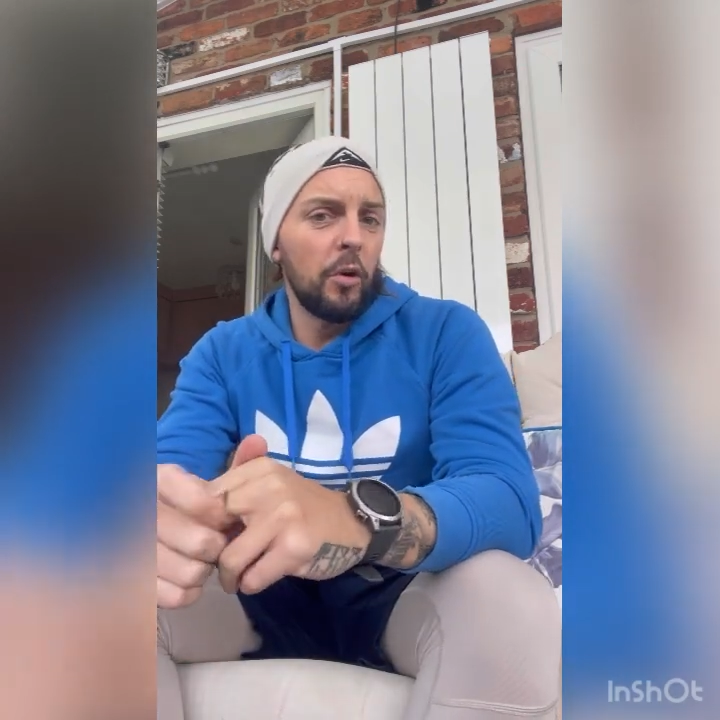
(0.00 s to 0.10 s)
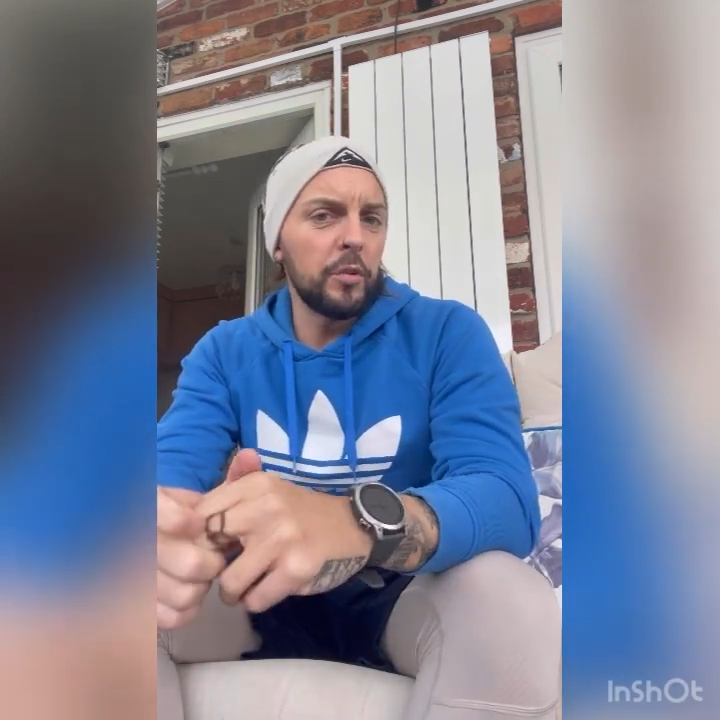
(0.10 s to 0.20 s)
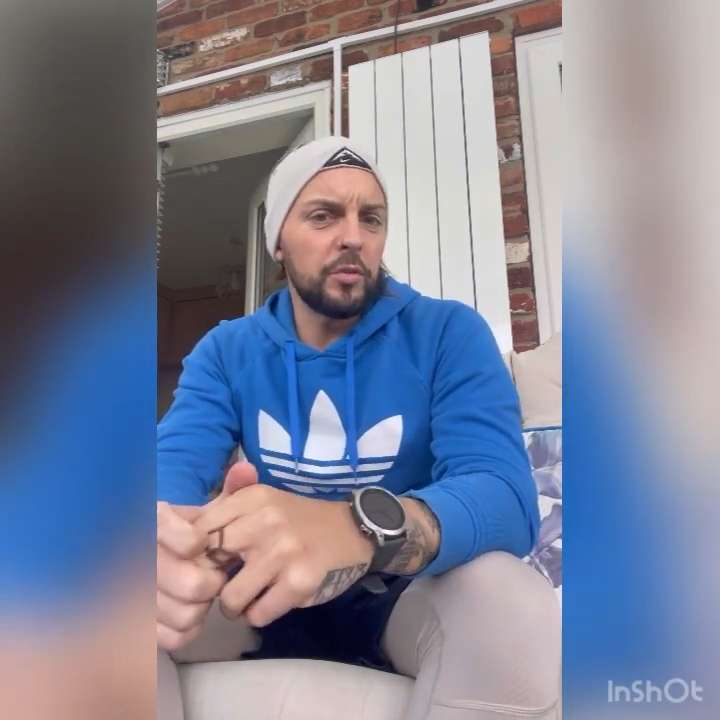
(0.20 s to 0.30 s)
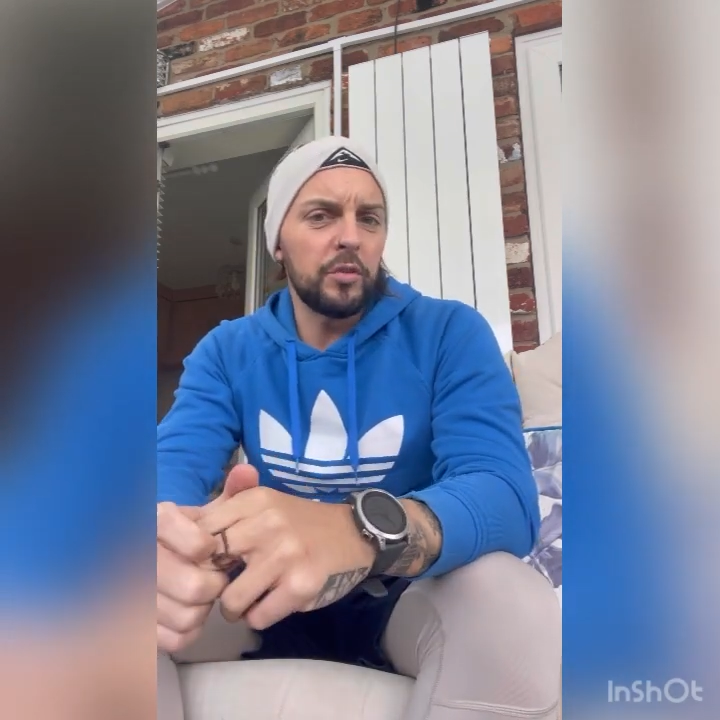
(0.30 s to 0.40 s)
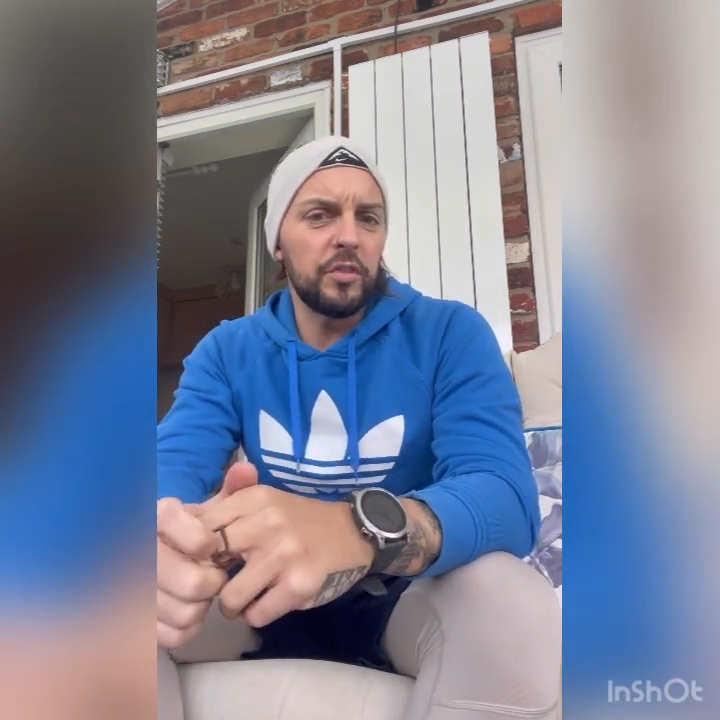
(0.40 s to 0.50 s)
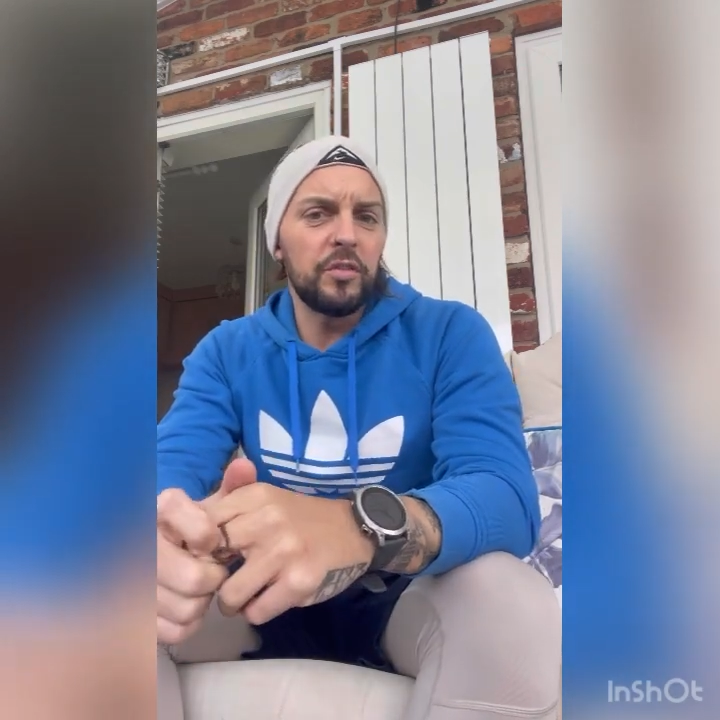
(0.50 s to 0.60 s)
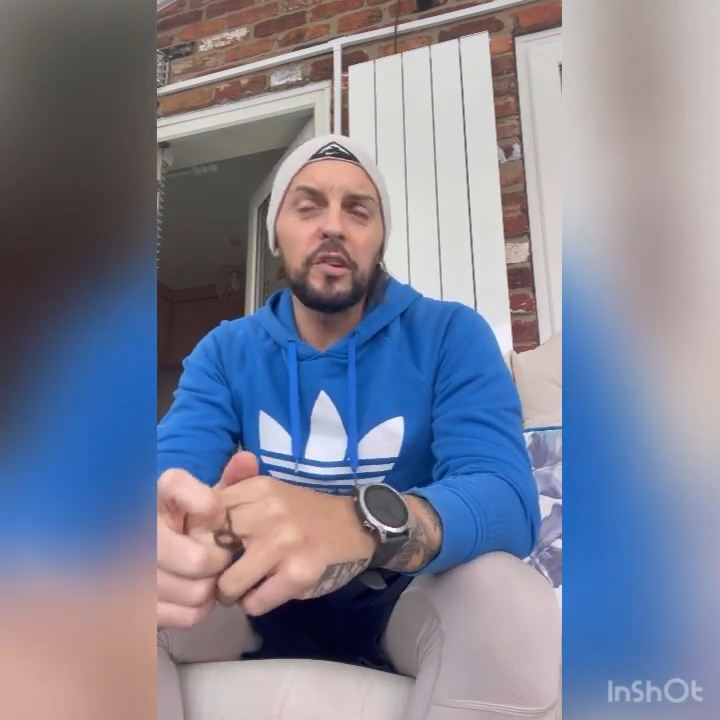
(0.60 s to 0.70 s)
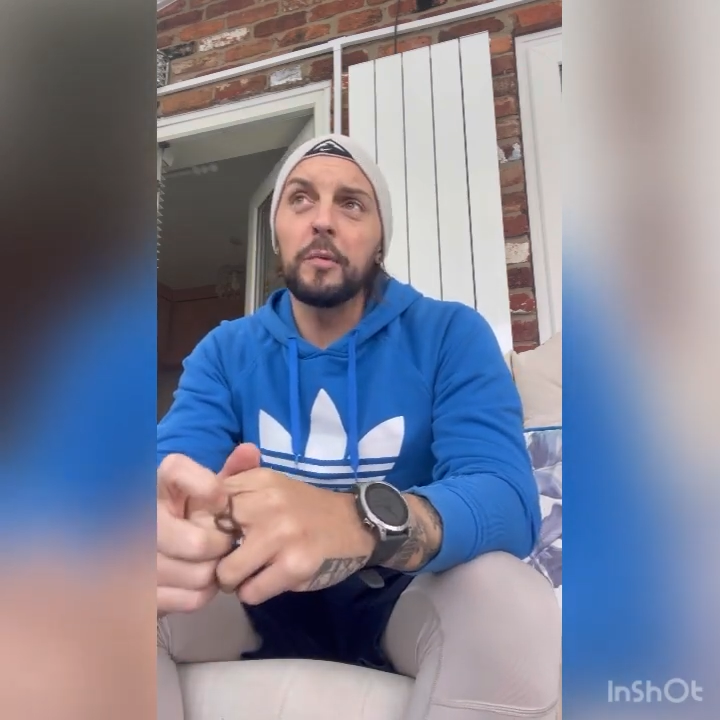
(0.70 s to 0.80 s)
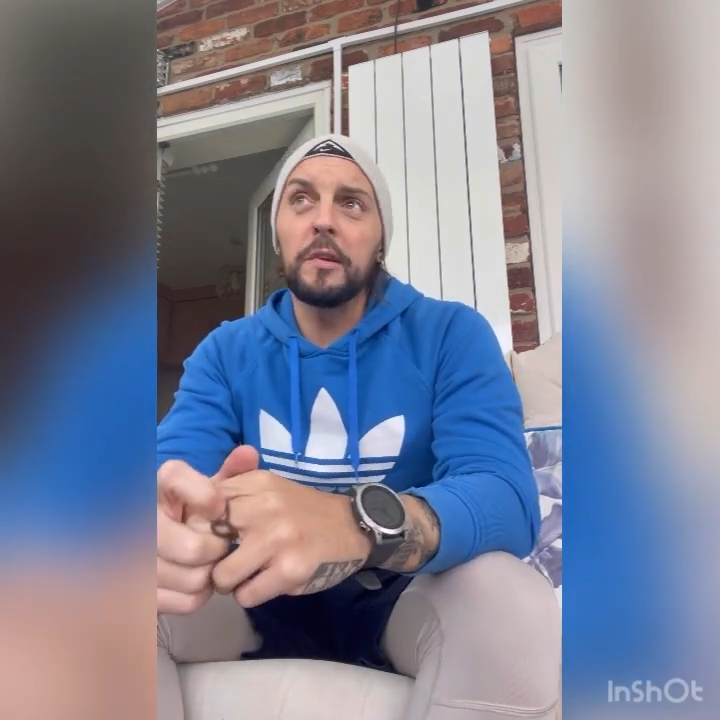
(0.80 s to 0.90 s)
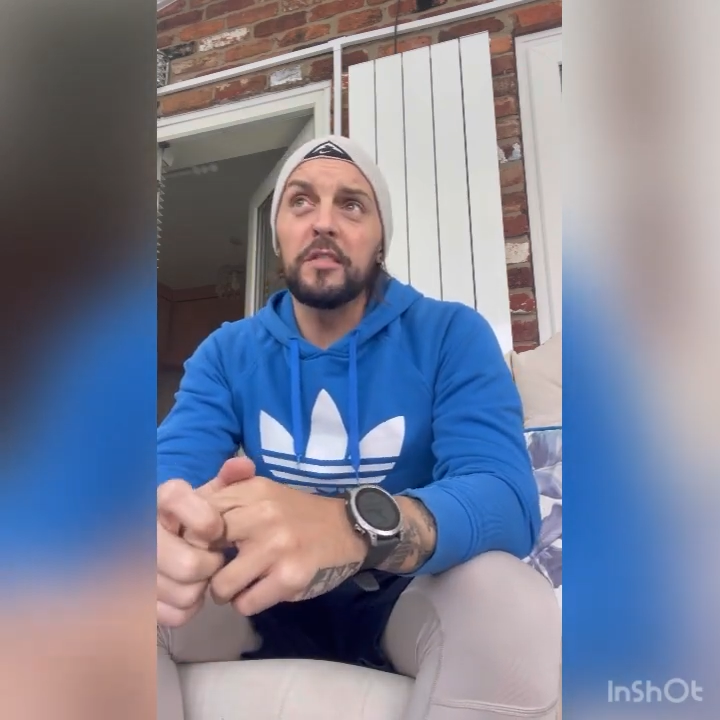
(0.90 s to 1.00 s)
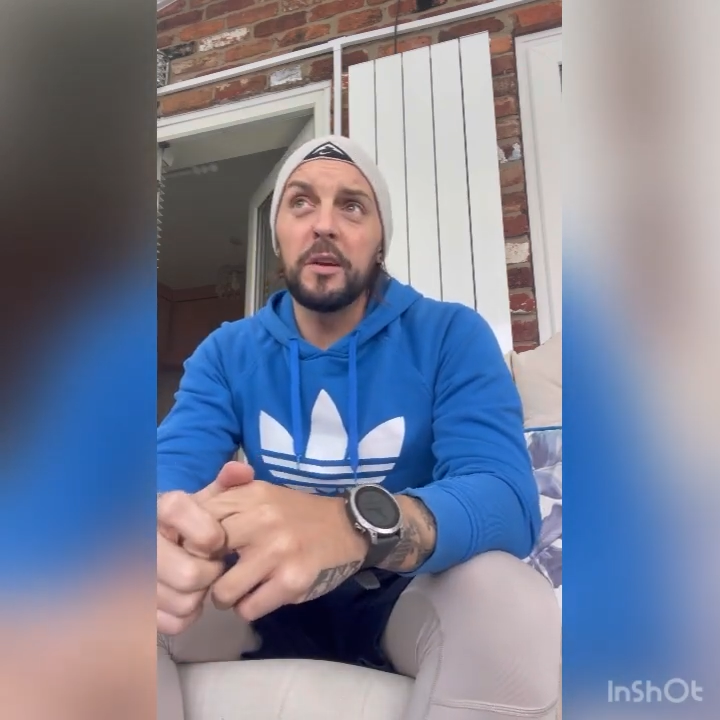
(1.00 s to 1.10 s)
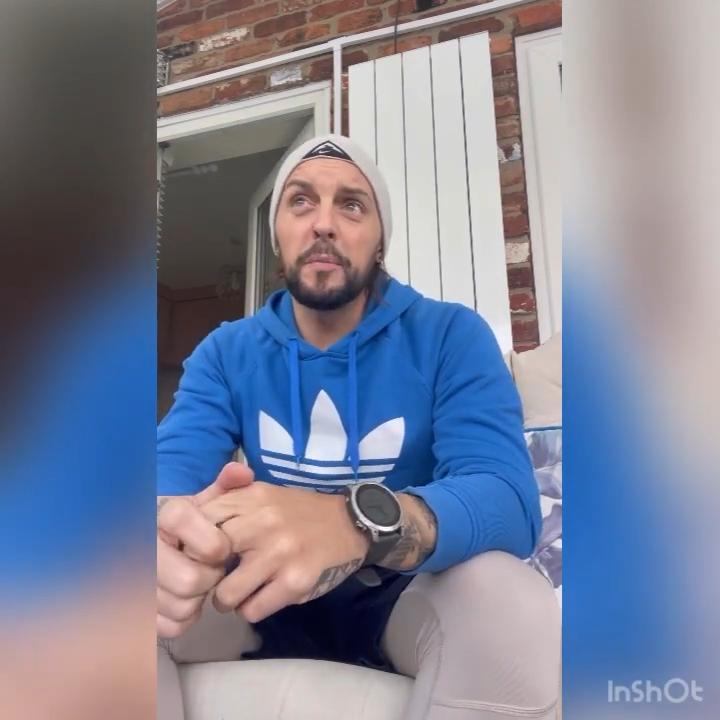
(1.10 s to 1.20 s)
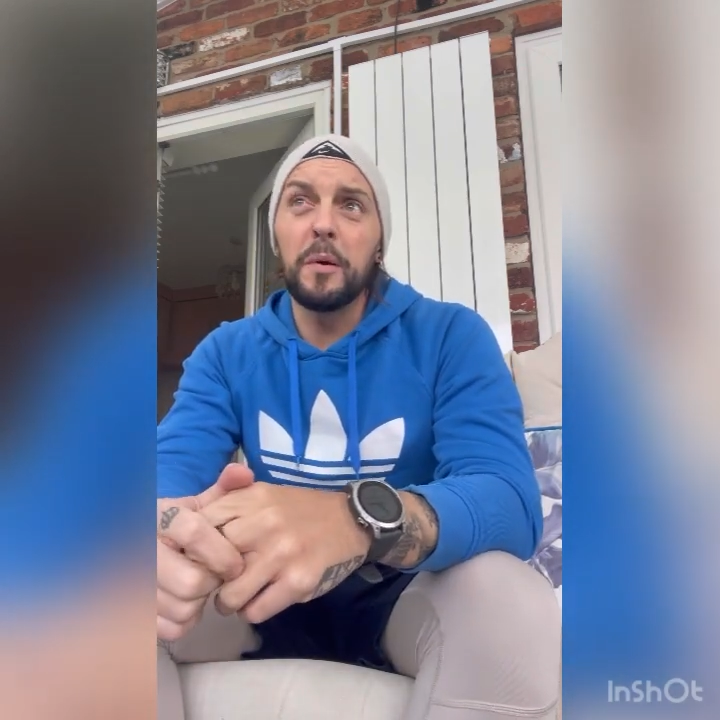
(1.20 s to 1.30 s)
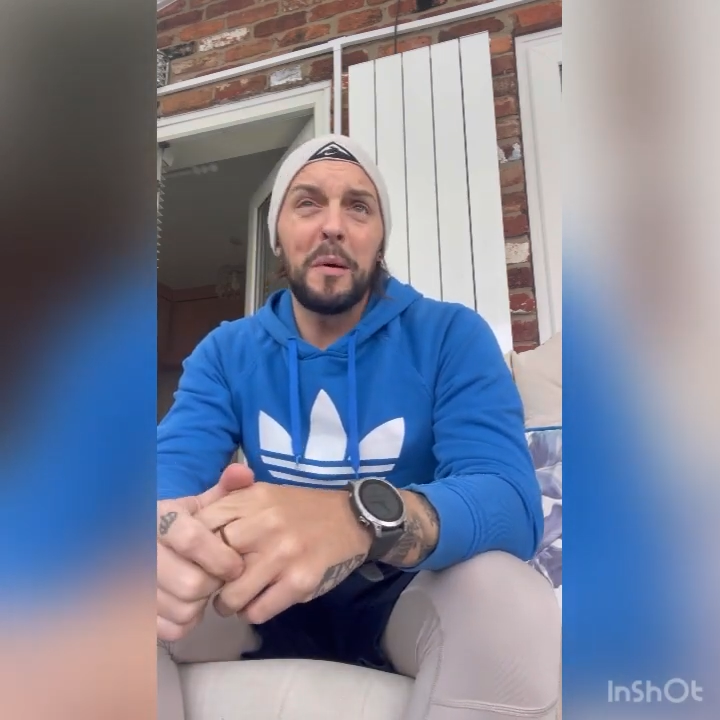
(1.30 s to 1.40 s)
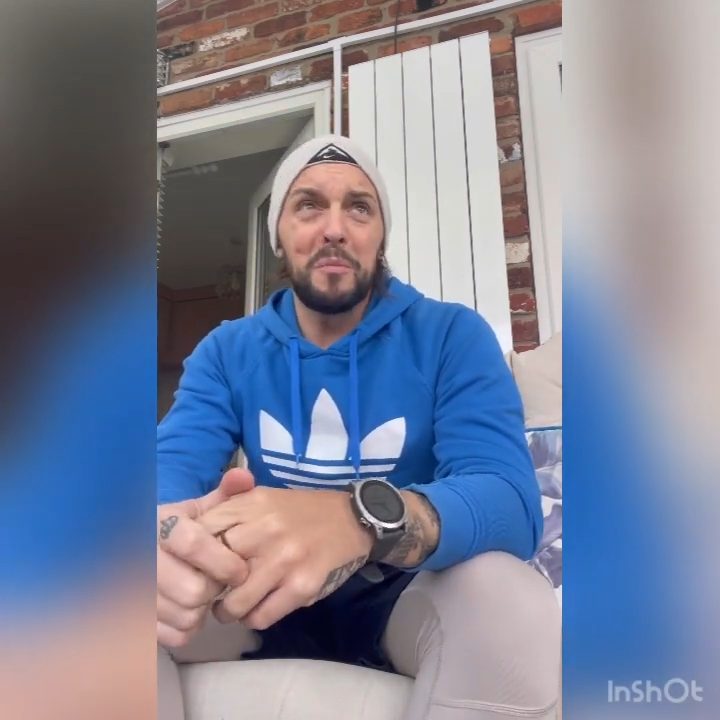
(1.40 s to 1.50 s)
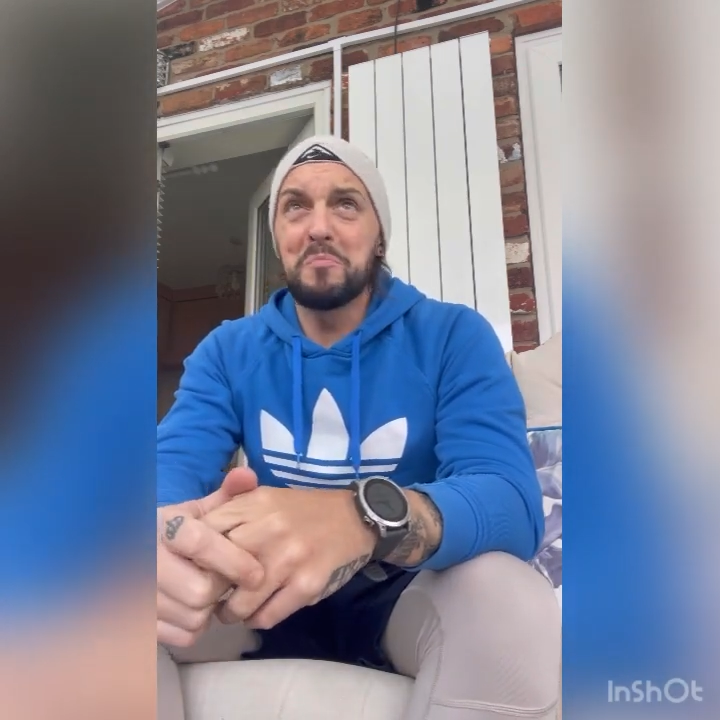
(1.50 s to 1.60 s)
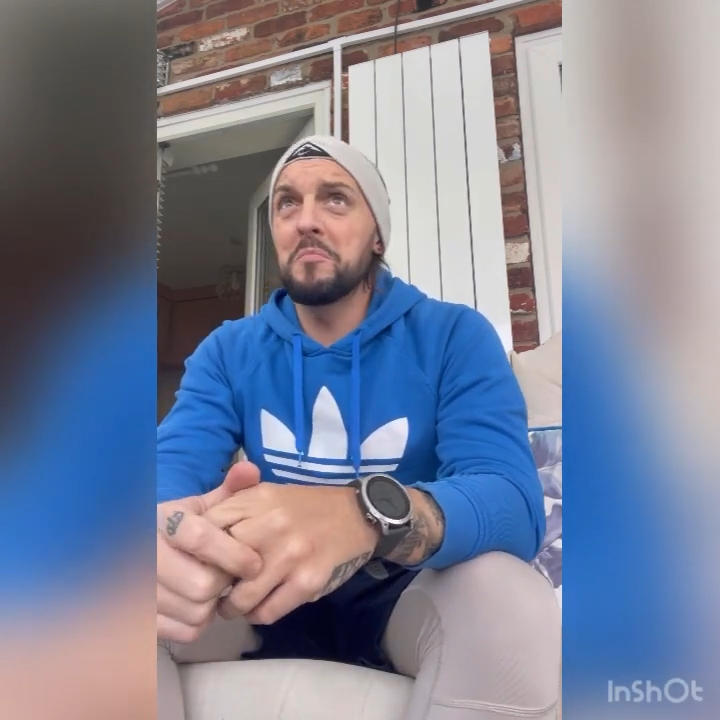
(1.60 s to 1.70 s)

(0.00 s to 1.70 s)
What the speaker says: which was considerably cheaper, about